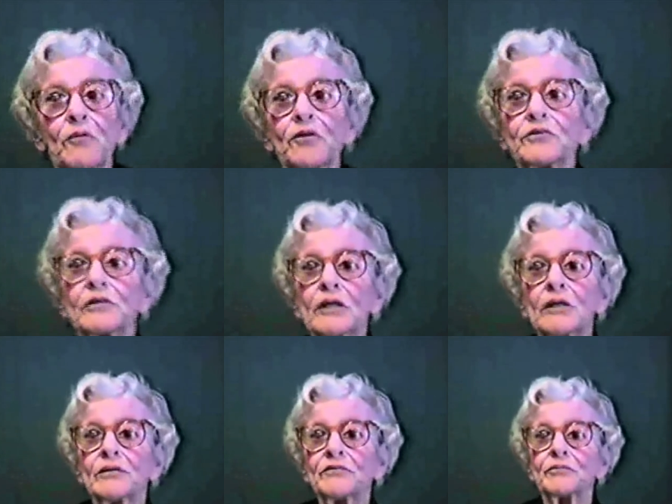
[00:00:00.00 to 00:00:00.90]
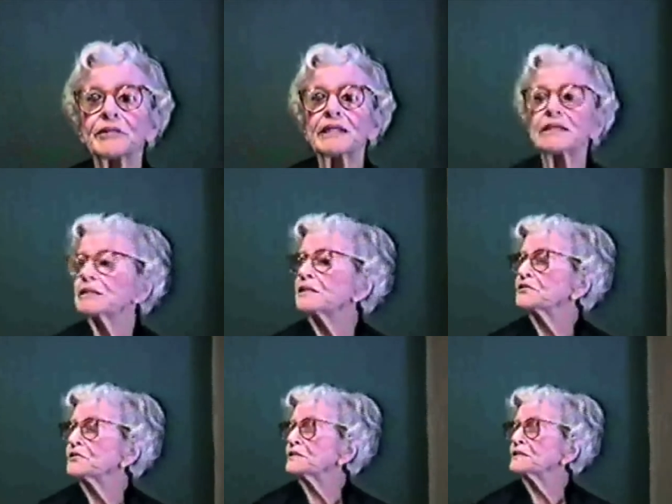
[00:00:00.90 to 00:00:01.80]
want to go and read uh,
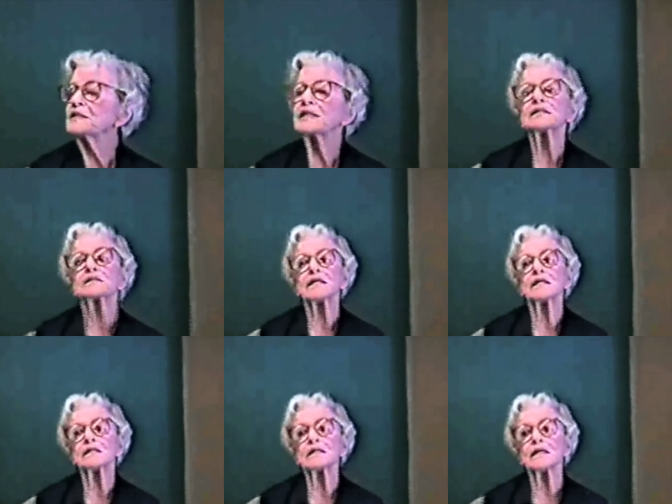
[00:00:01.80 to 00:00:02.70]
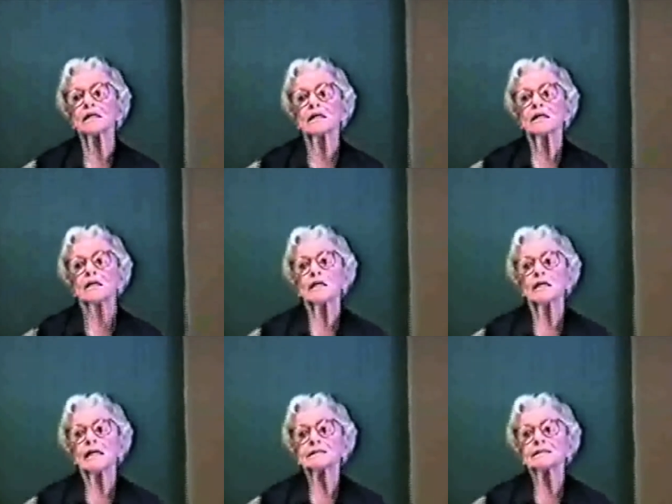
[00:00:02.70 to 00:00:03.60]
certain things in the uh,
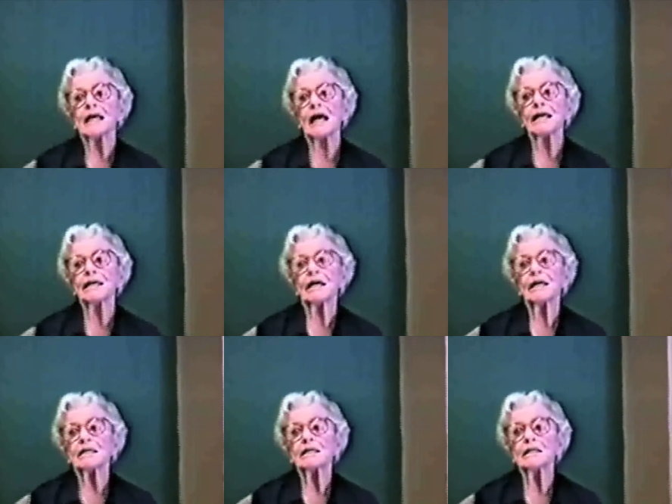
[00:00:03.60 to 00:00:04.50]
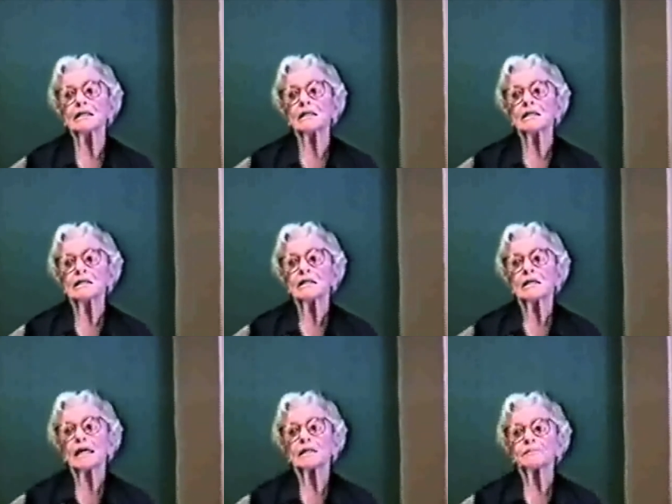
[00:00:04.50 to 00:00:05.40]
at the IIE,
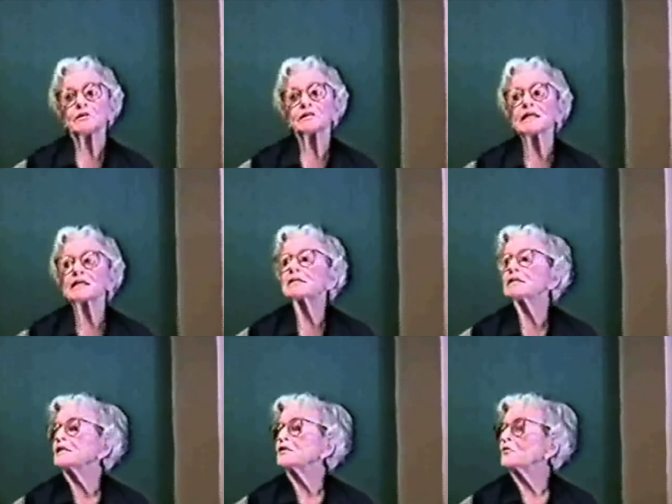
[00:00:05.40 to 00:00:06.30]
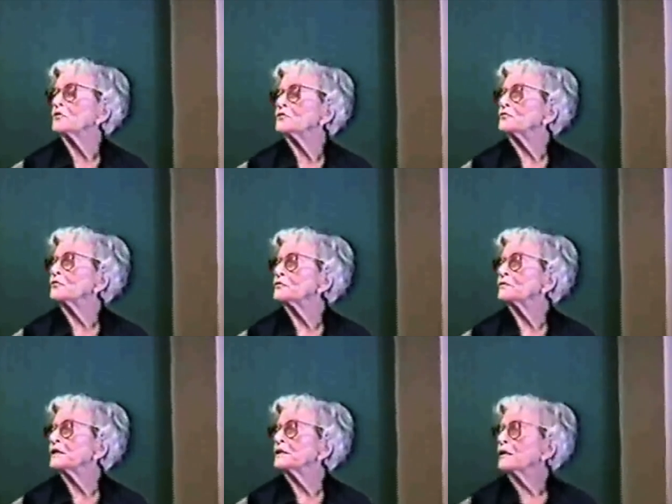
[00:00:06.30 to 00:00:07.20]
and particularly look for
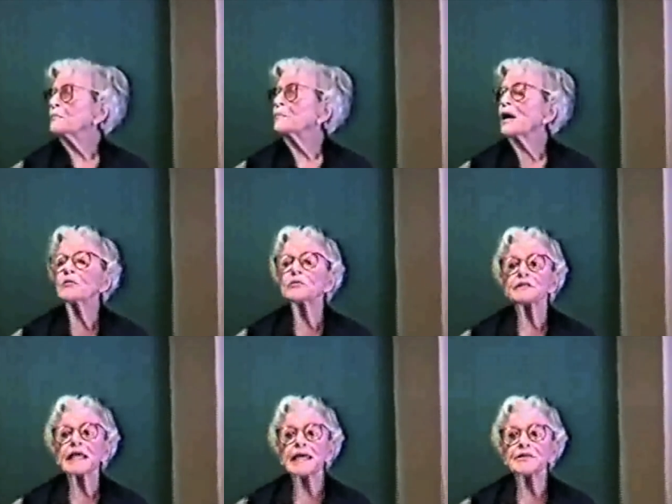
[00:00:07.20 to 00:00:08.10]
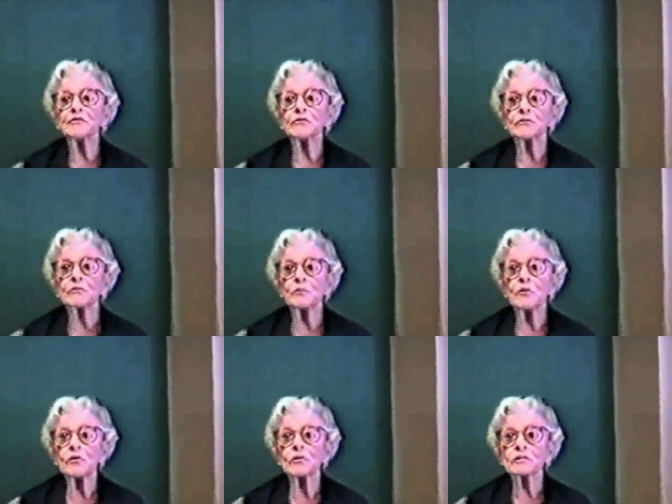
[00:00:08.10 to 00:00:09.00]
the bound annual
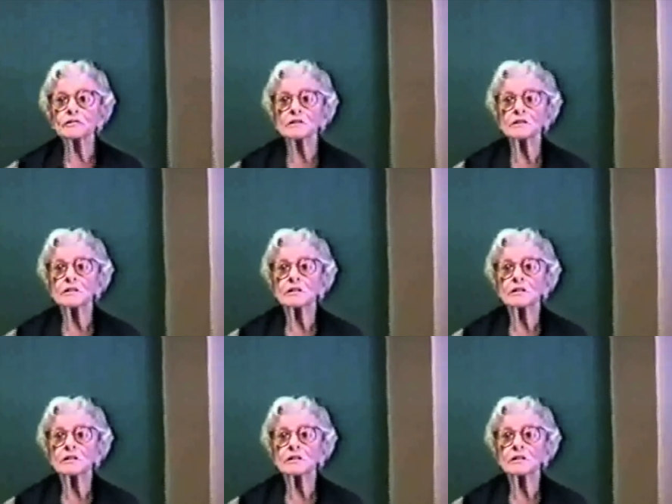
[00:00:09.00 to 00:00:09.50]
reports.